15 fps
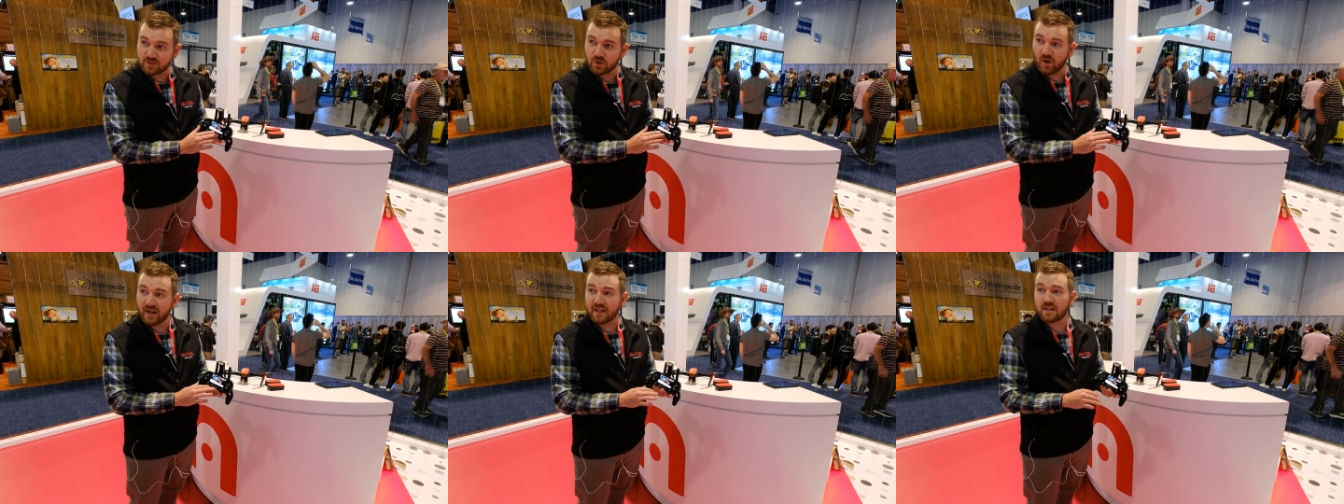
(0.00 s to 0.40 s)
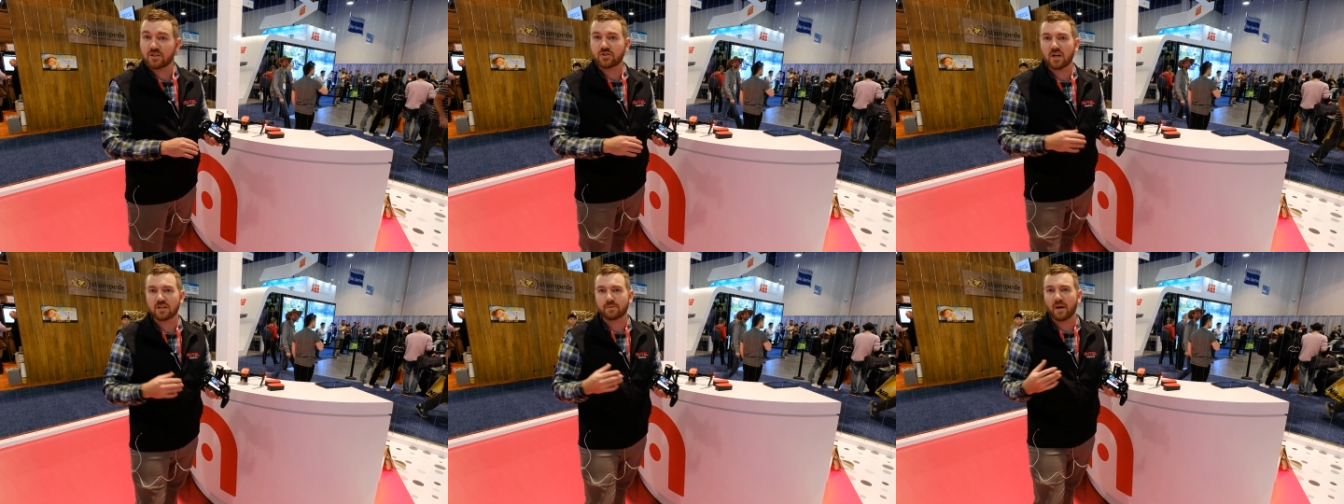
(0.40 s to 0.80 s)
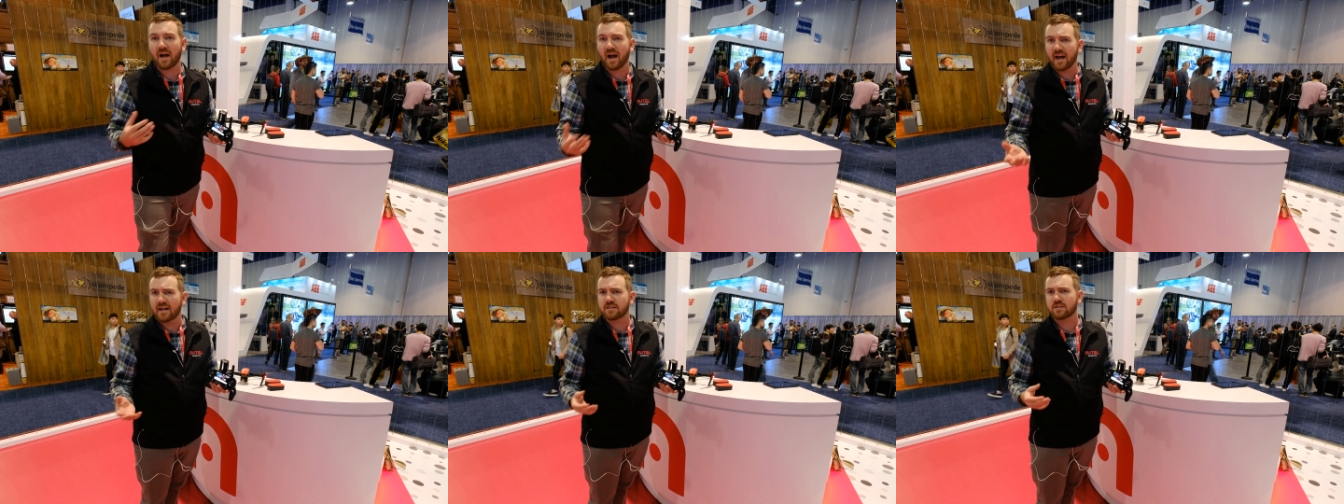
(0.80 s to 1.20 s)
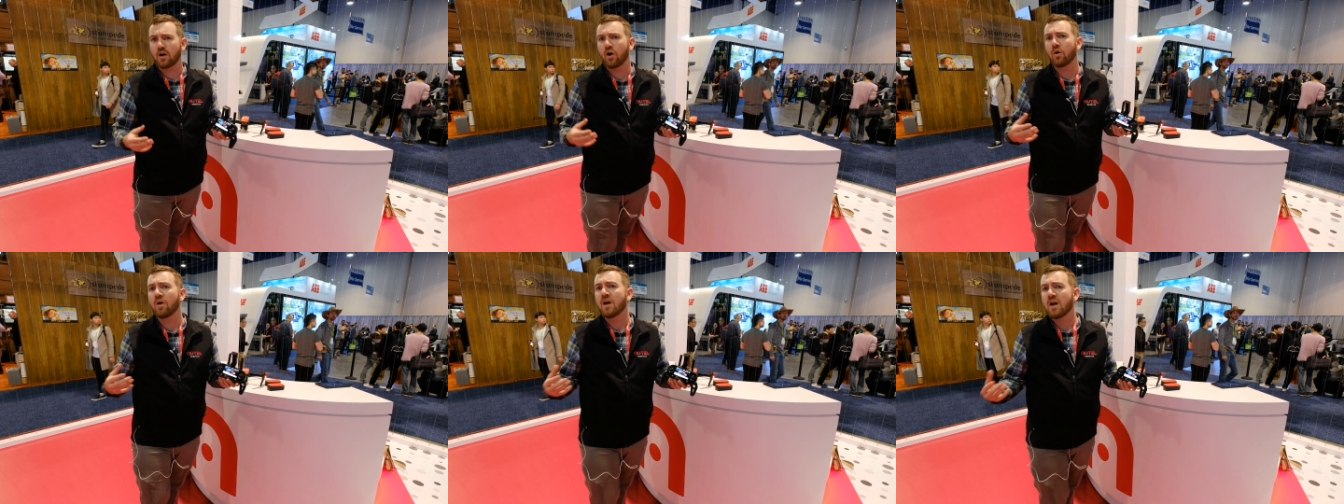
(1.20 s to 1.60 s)
So I can adjust my
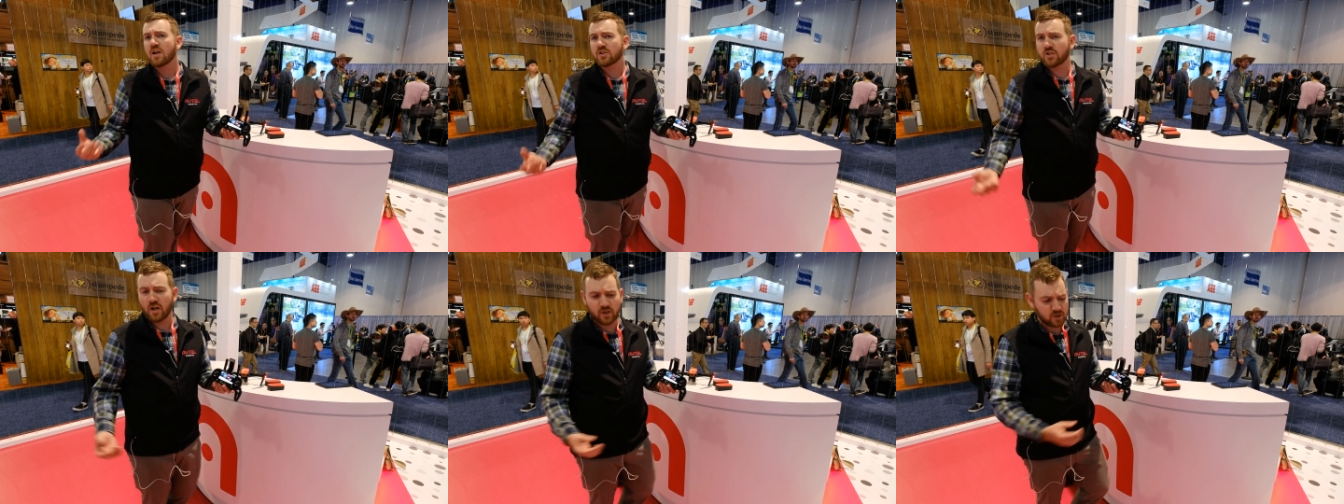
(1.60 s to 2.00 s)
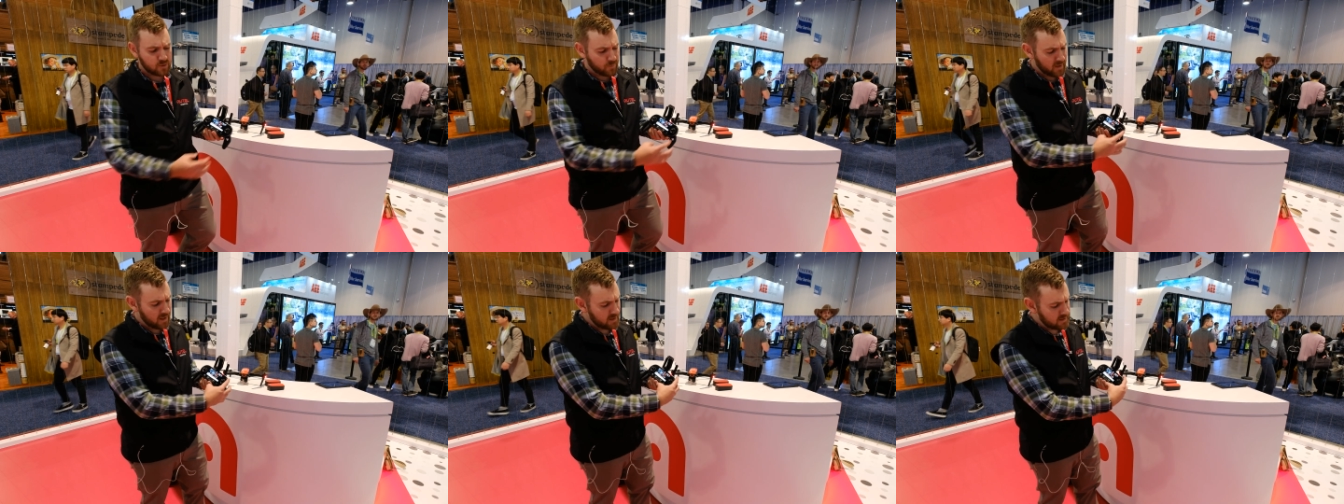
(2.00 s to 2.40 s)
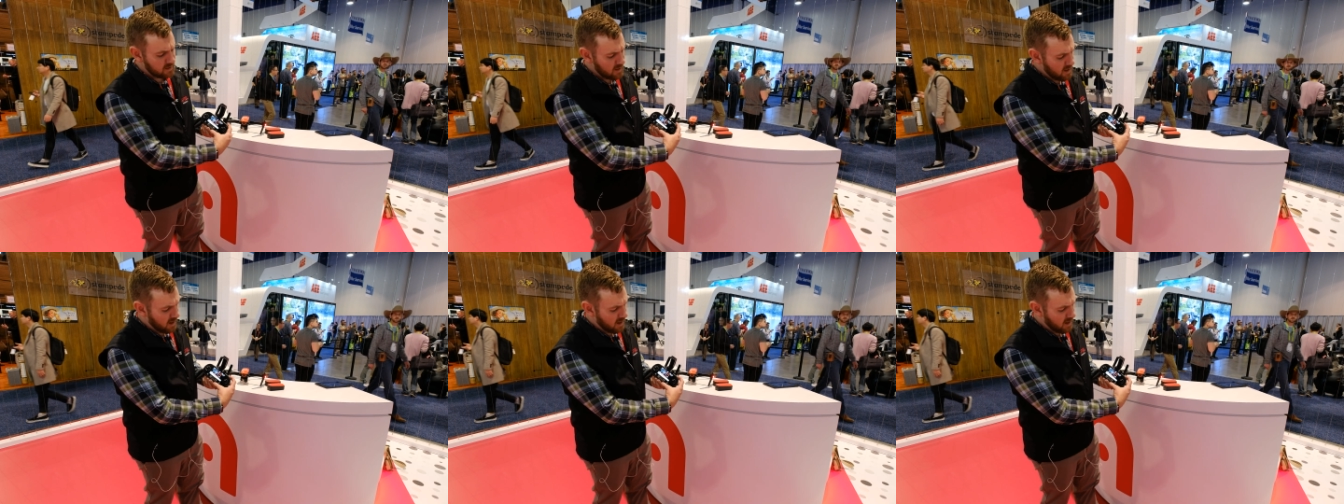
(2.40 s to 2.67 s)
ISO, shutter speeds.